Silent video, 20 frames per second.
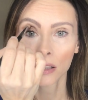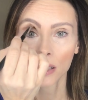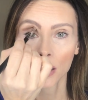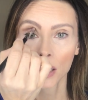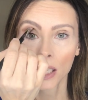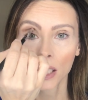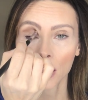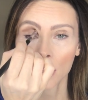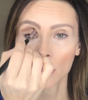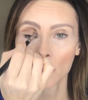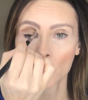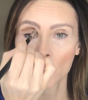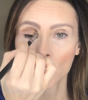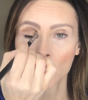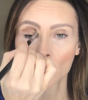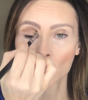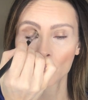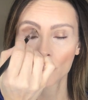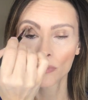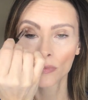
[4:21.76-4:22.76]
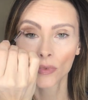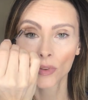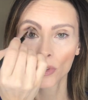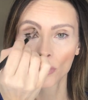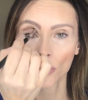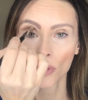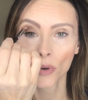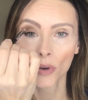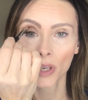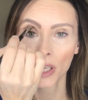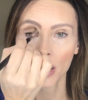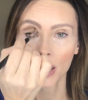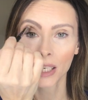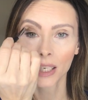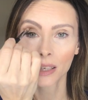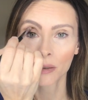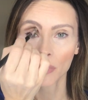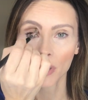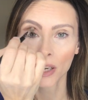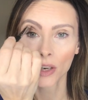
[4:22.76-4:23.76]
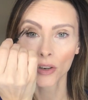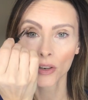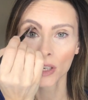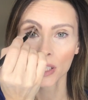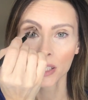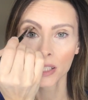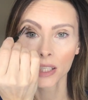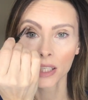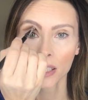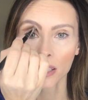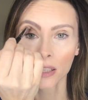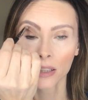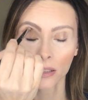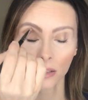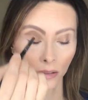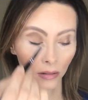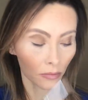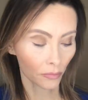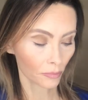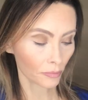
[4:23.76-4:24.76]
And again, I'm just throwing it in my crease here.